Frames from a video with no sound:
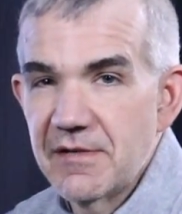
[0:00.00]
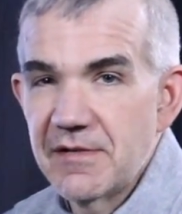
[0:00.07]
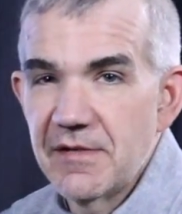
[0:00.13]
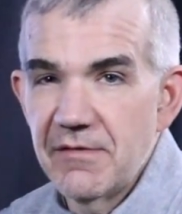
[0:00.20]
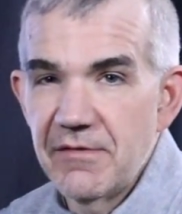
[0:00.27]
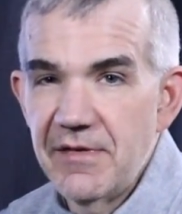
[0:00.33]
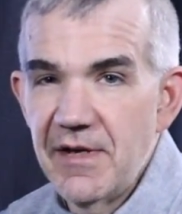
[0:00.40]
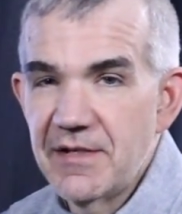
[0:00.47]
So
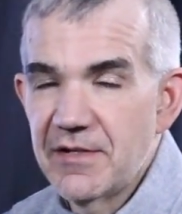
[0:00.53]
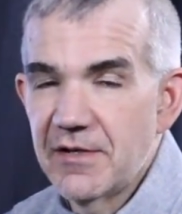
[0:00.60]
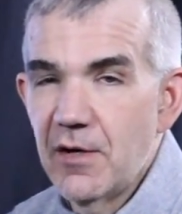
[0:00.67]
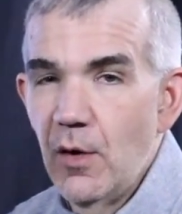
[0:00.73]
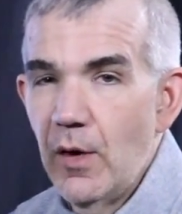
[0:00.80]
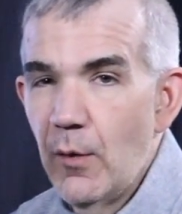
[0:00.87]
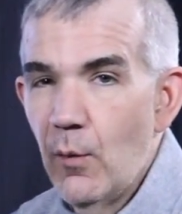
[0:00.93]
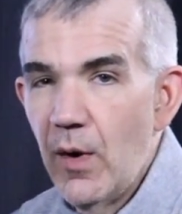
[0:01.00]
things are
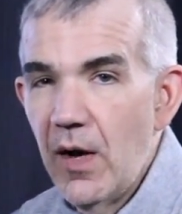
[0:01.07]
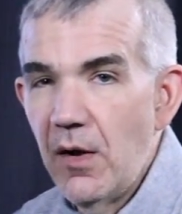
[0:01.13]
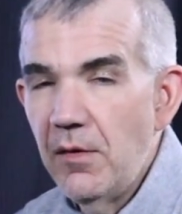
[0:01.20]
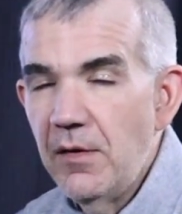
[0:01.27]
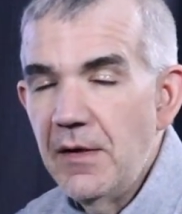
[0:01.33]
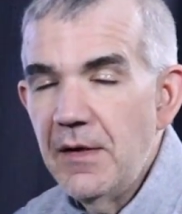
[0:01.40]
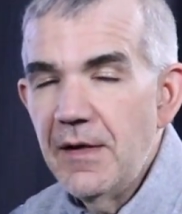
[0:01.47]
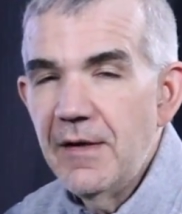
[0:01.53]
going
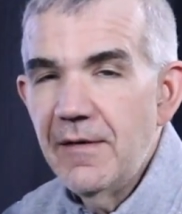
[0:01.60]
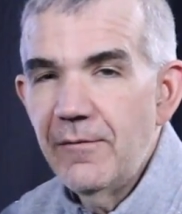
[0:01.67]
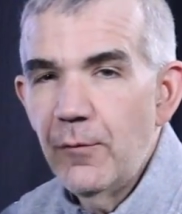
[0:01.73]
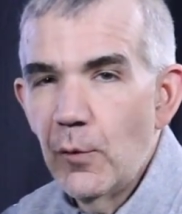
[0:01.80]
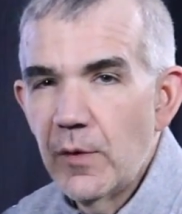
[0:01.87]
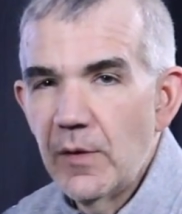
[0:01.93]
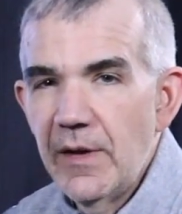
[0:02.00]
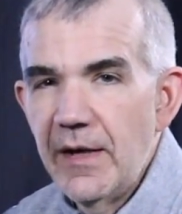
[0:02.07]
well
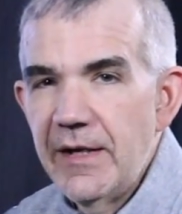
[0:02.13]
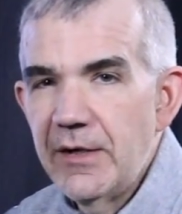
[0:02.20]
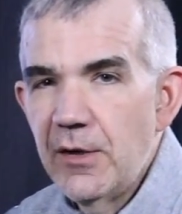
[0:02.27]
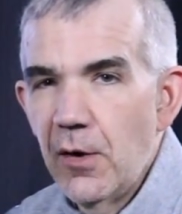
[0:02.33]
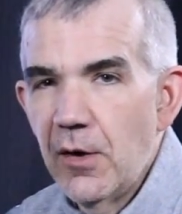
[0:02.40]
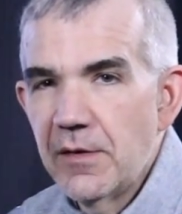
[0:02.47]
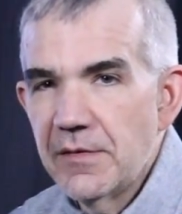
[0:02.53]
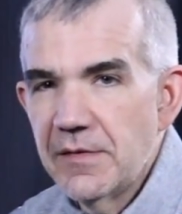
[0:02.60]
for the Lady
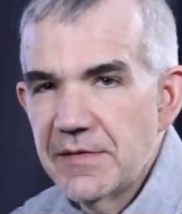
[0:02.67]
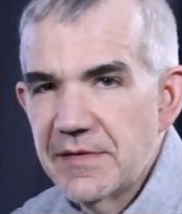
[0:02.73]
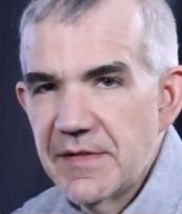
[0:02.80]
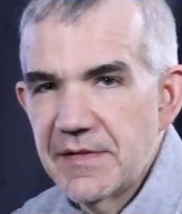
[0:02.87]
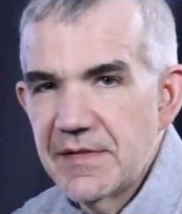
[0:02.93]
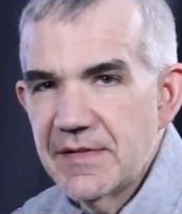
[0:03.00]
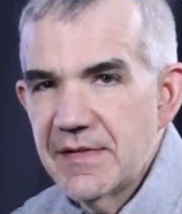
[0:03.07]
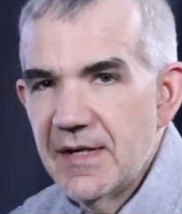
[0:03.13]
Cardinals,
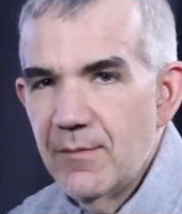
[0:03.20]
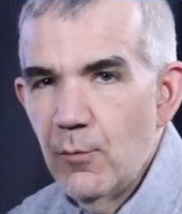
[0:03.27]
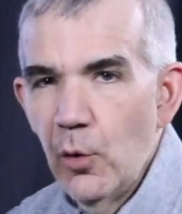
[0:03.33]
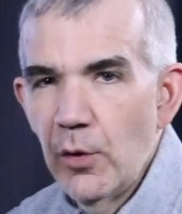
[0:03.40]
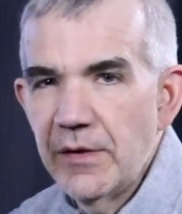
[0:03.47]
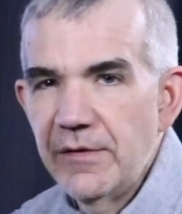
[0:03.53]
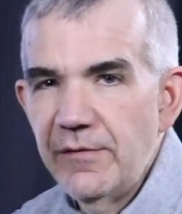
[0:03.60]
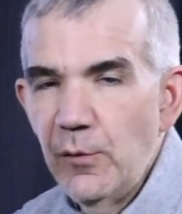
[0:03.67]
as
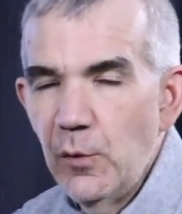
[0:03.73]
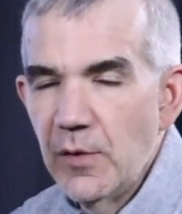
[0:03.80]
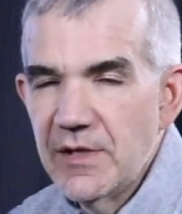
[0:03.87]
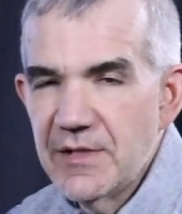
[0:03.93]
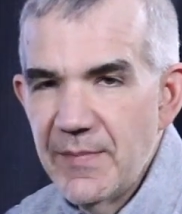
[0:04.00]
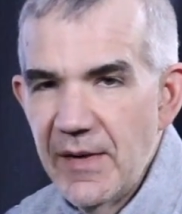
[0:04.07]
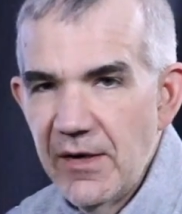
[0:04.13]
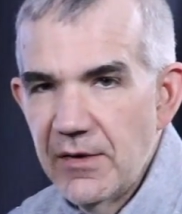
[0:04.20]
Morgan DeFore
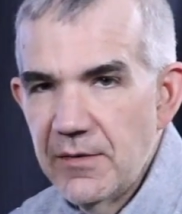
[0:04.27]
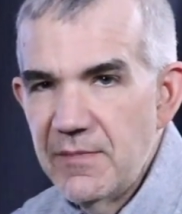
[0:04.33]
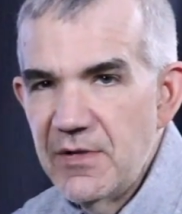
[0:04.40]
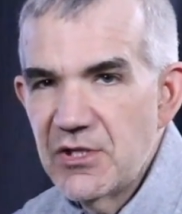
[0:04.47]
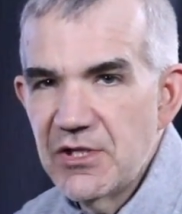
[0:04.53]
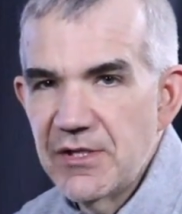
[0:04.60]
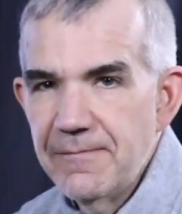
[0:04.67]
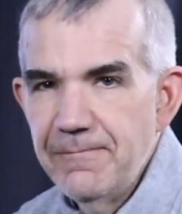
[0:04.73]
has been on a
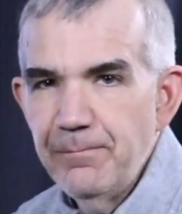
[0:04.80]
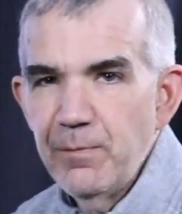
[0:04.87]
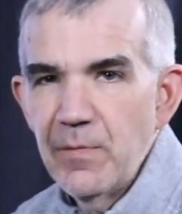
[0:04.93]
mission.